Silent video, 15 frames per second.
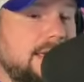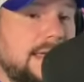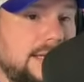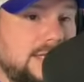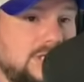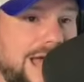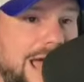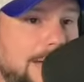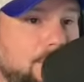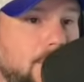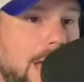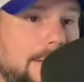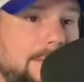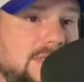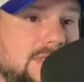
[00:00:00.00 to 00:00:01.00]
and Chop
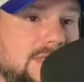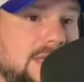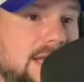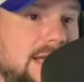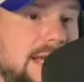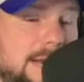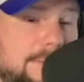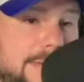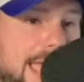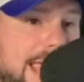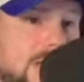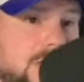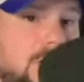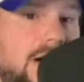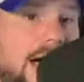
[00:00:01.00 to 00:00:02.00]
Robinson and
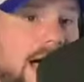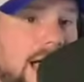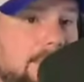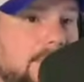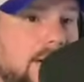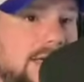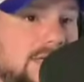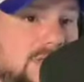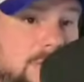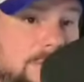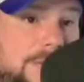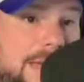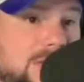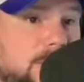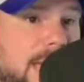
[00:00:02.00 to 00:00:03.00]
Emmanuel Ogba as their
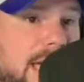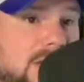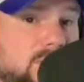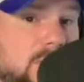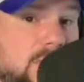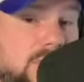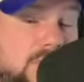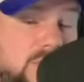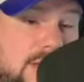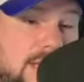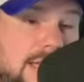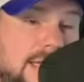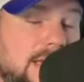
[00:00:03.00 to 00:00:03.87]
best pass rushers.